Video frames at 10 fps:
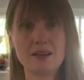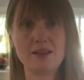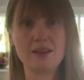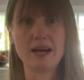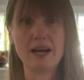
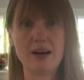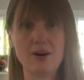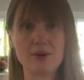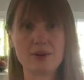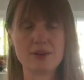
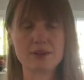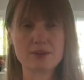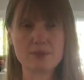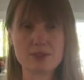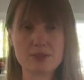Allow your inner
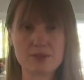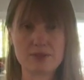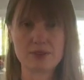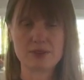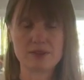
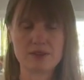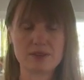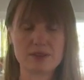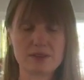observer